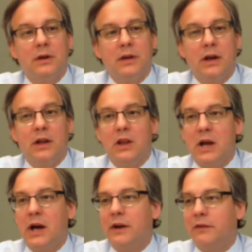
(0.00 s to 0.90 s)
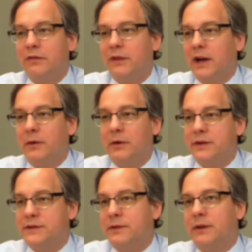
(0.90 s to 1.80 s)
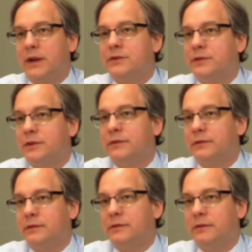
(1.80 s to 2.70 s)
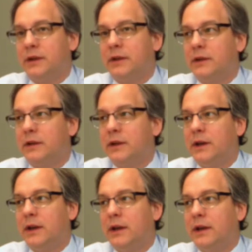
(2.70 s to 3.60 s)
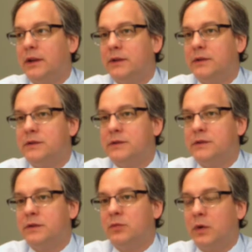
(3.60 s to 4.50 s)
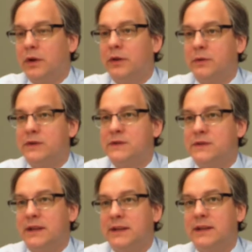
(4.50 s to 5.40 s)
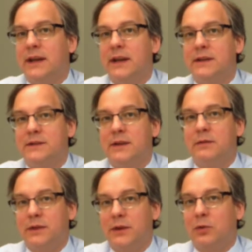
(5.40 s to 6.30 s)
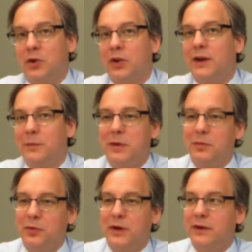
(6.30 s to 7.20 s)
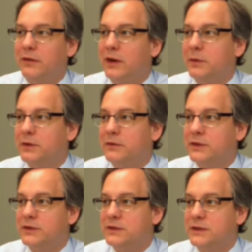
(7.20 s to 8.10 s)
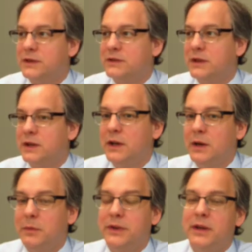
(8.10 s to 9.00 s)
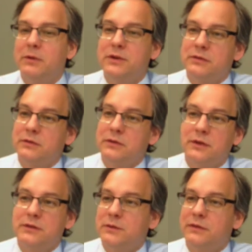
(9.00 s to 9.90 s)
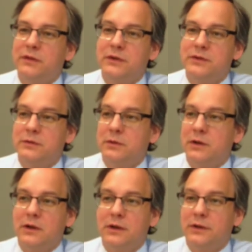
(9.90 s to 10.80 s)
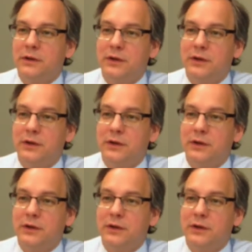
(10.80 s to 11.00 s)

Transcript: a lot of flour is enriched, right? And one of the reasons they did that is that there were a lot of people who had vitamin deficiencies. But those were folks who were,